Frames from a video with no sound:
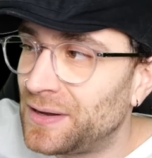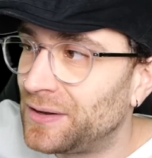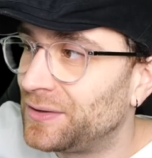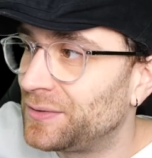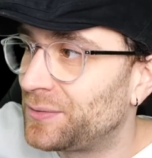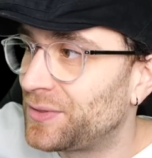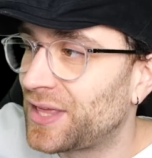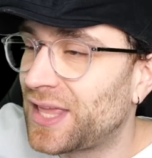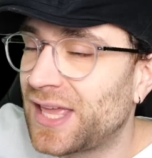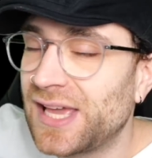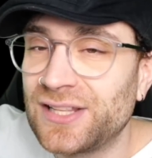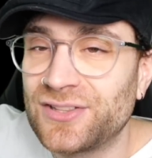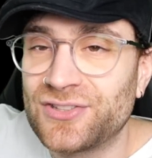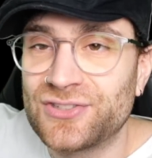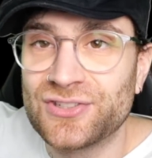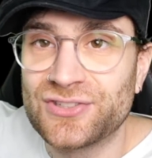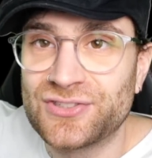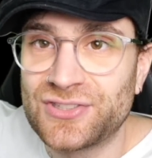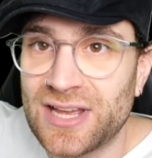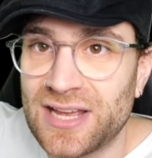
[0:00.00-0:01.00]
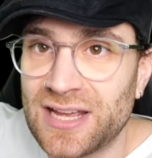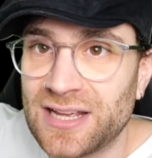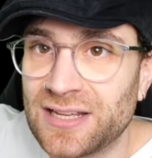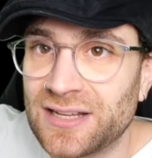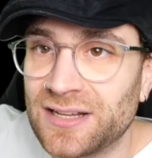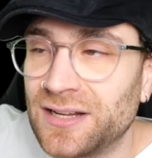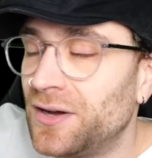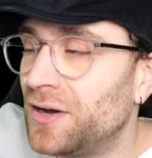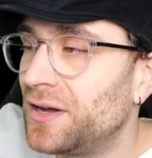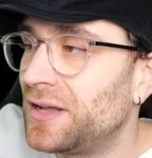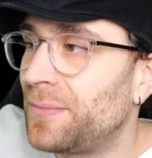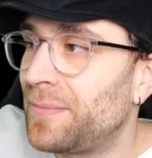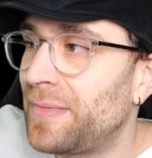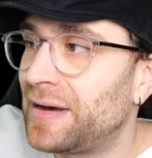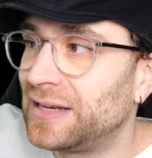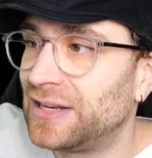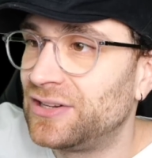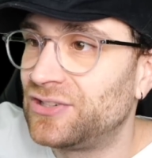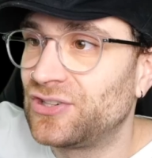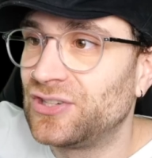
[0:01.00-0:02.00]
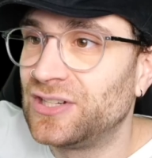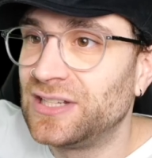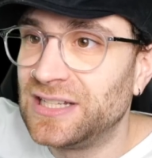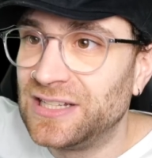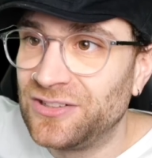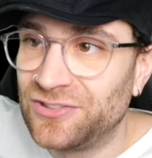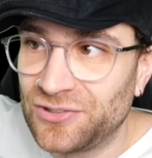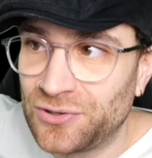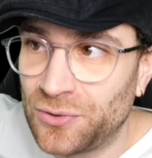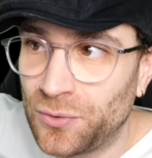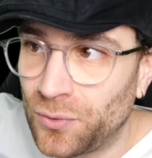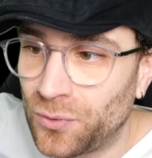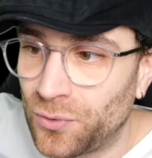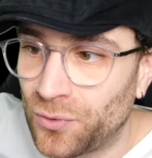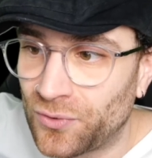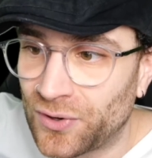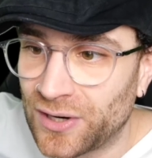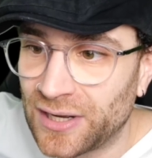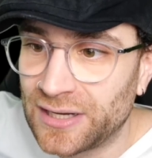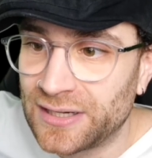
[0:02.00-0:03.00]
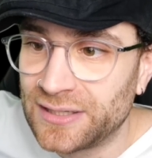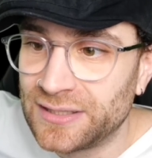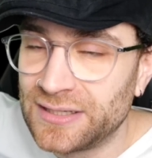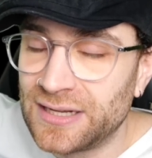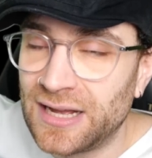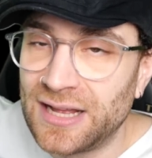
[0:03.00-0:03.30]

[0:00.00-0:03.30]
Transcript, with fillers: and the kids are saying a manager needs an aura,